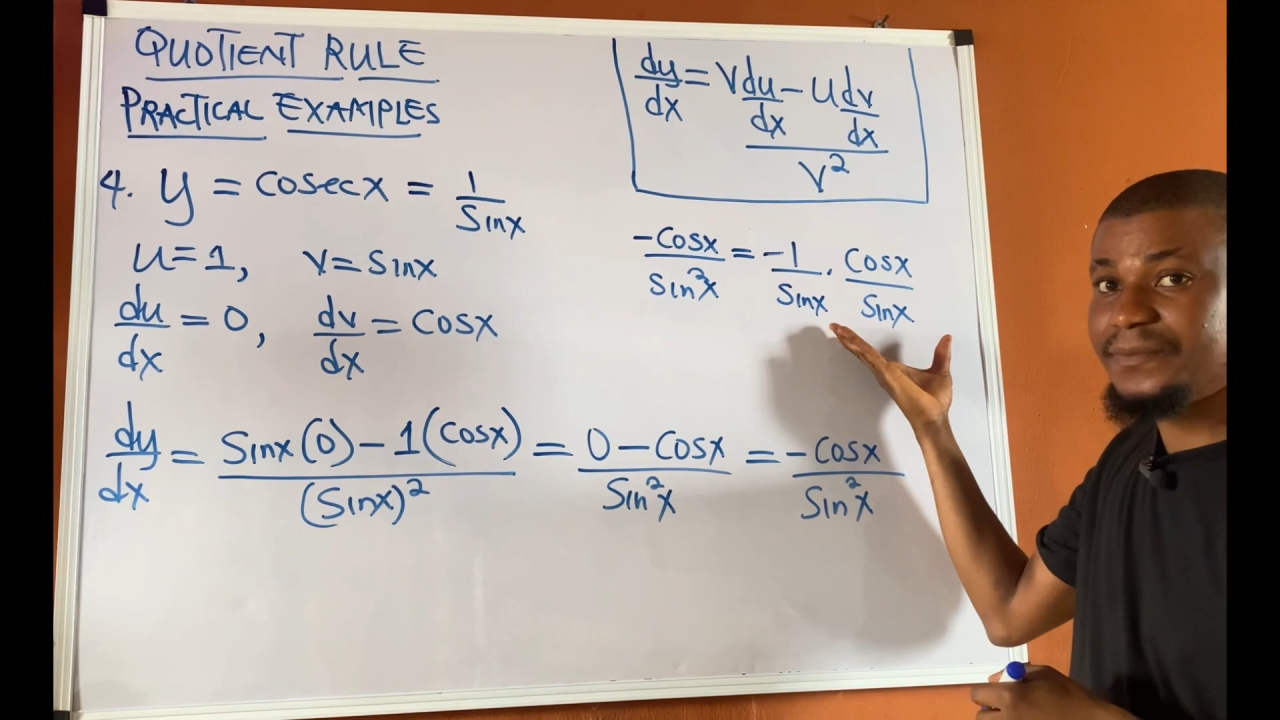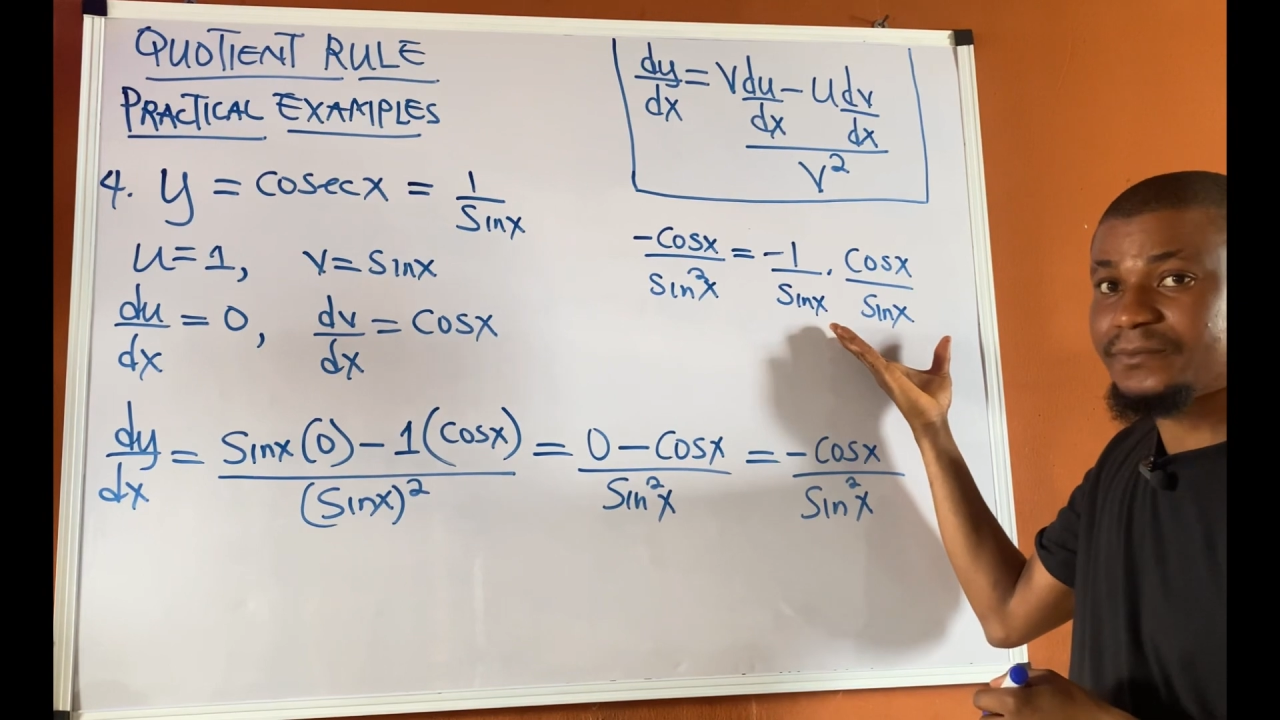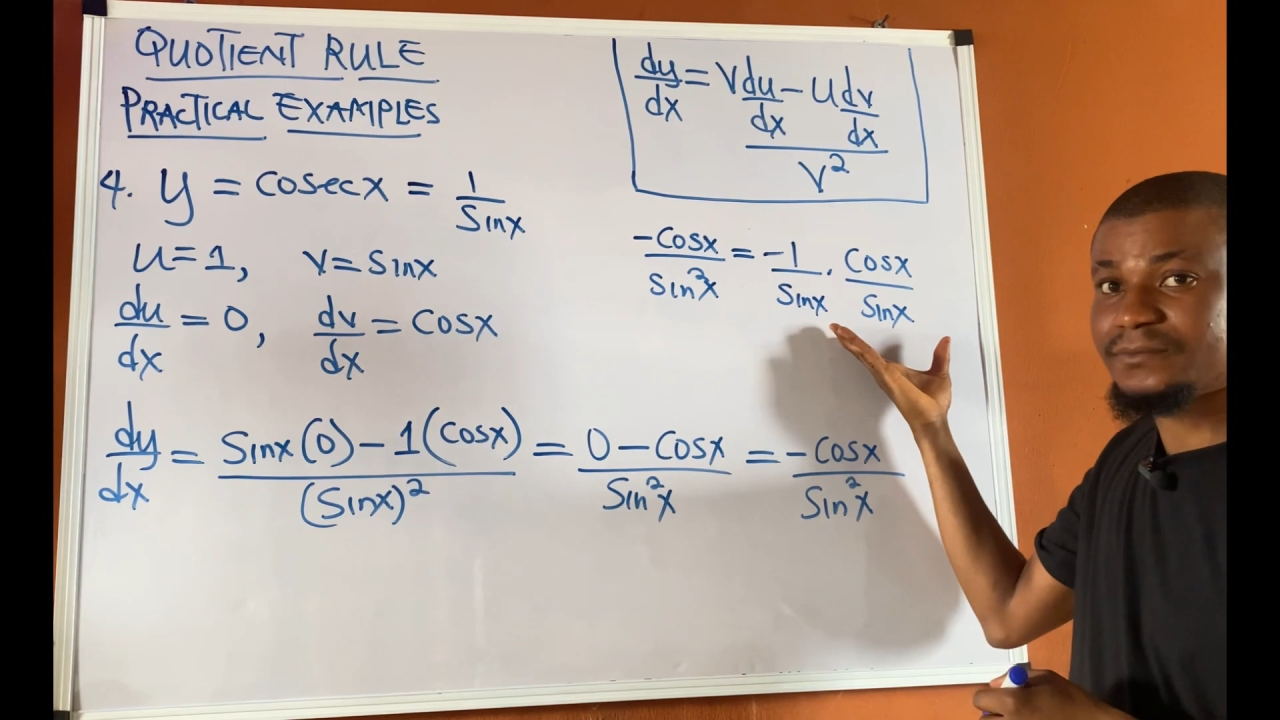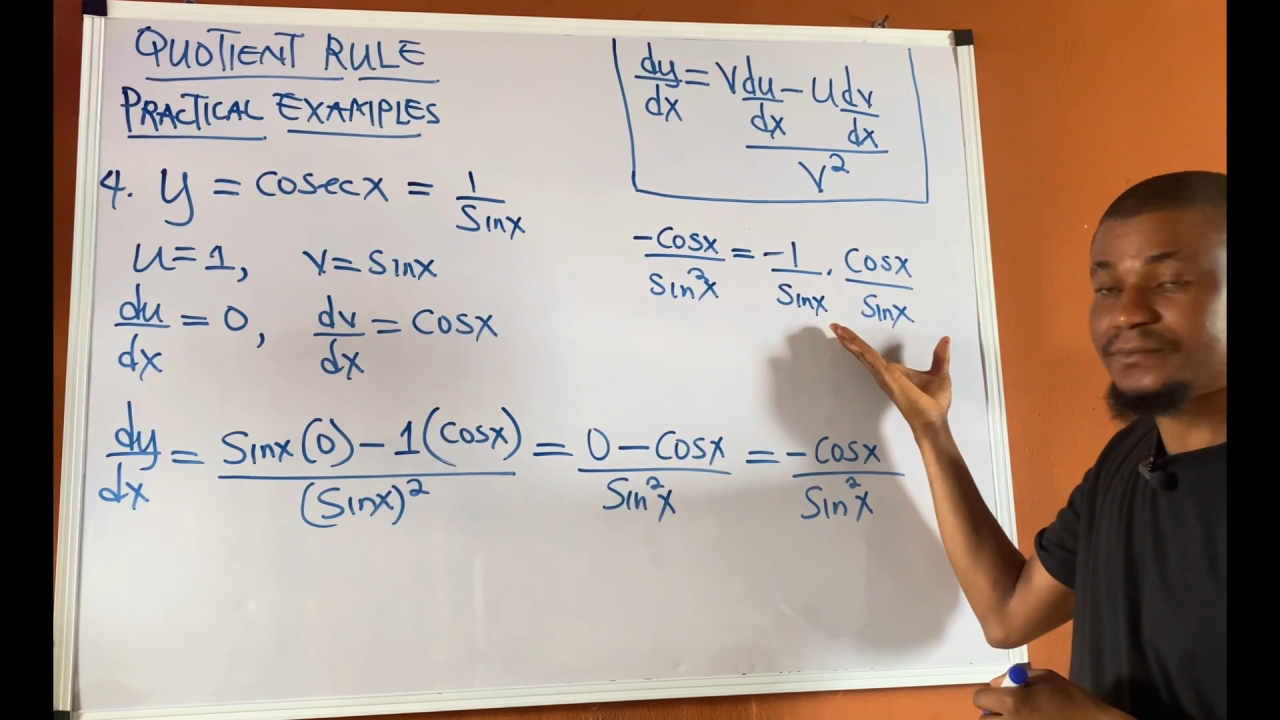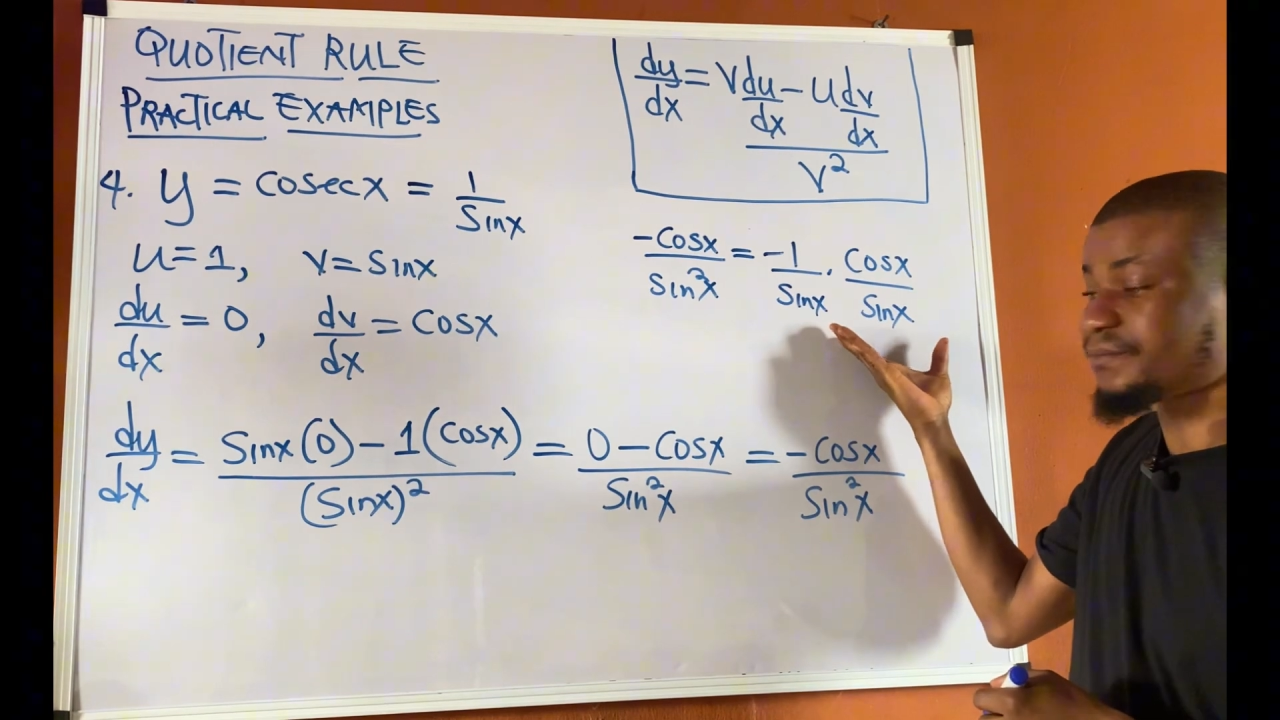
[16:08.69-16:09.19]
right?